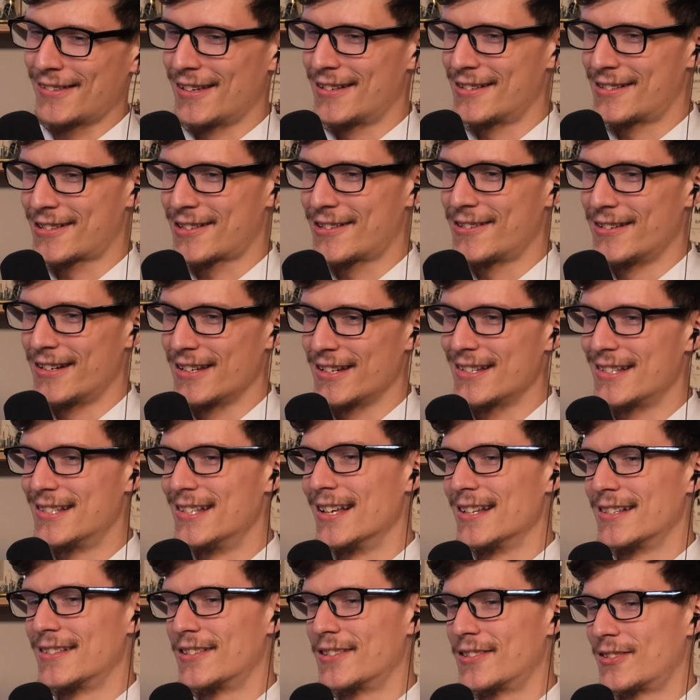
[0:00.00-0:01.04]
this could
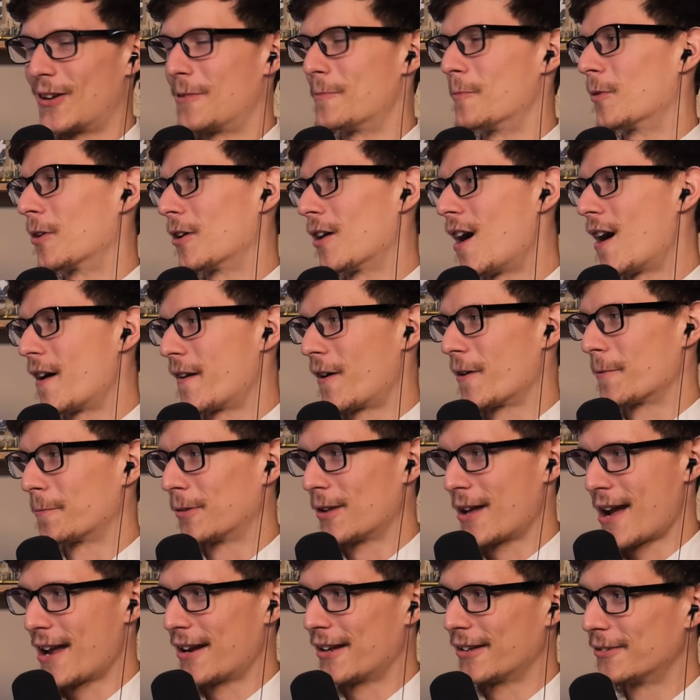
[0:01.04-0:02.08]
exist somewhere on our
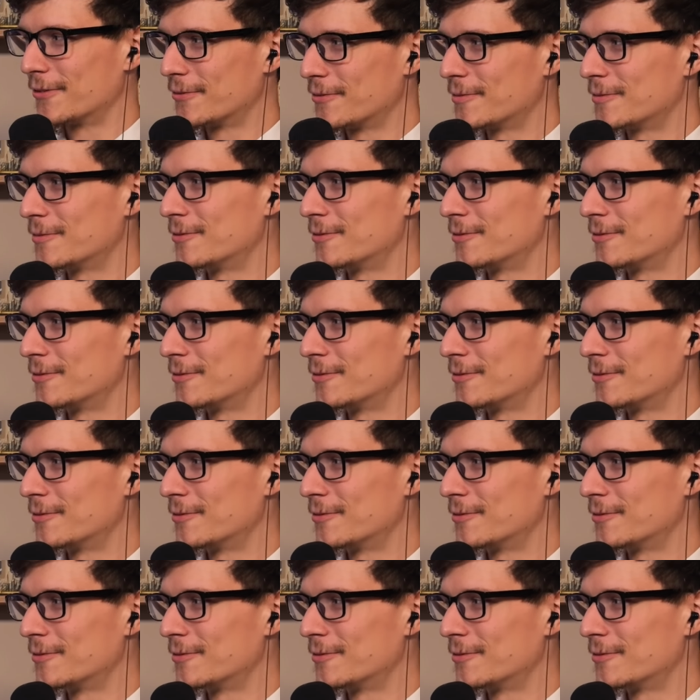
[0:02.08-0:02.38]
planet?